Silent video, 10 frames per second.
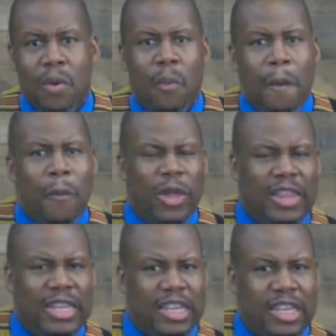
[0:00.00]
with
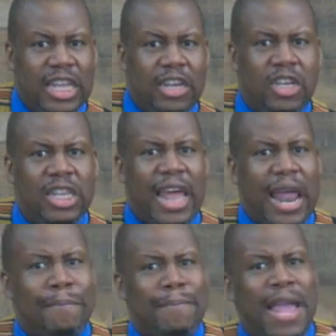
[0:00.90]
the distinction that
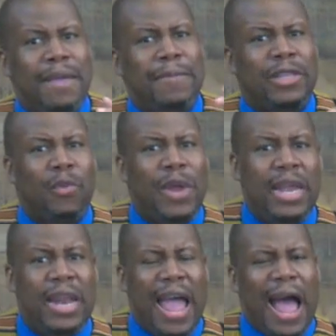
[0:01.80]
I make
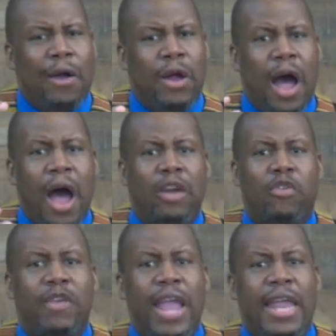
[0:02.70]
between how God
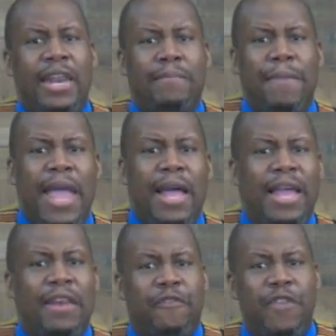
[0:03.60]
created male
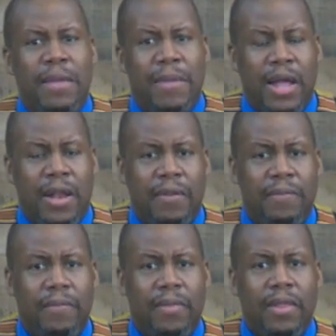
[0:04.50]
and female.
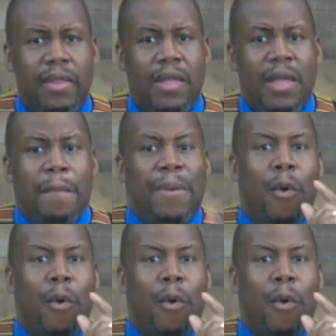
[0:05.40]
But